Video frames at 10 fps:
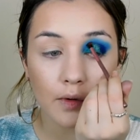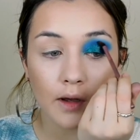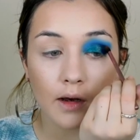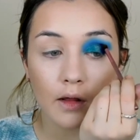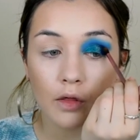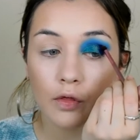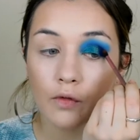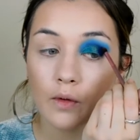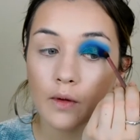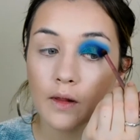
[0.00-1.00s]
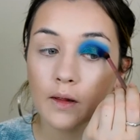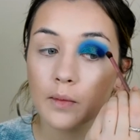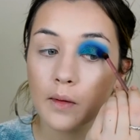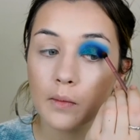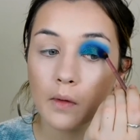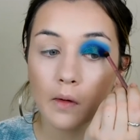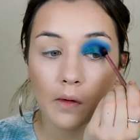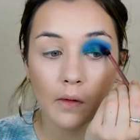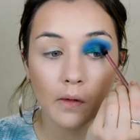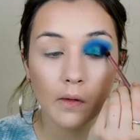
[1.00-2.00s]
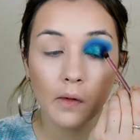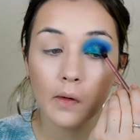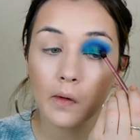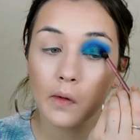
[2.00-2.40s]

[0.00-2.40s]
I'm just bringing it through a little bit more.